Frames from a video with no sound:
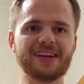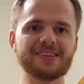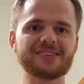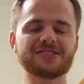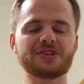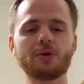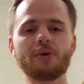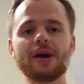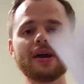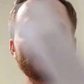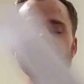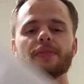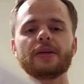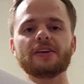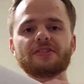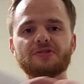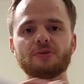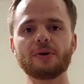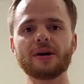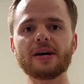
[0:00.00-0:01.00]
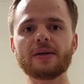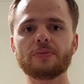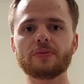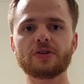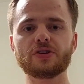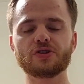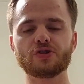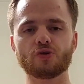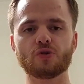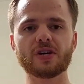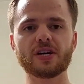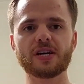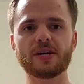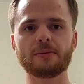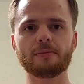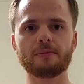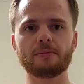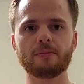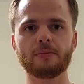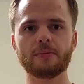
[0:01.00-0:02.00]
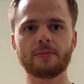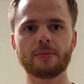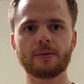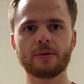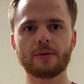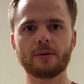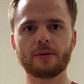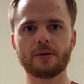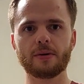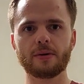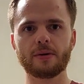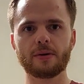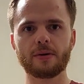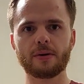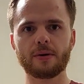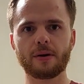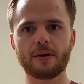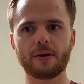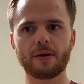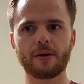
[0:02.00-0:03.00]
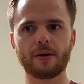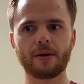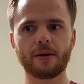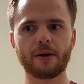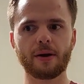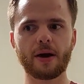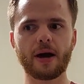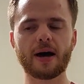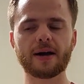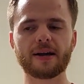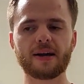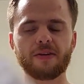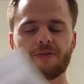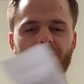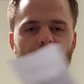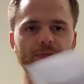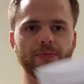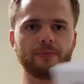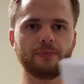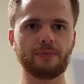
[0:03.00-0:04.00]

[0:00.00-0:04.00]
So in the dream, God had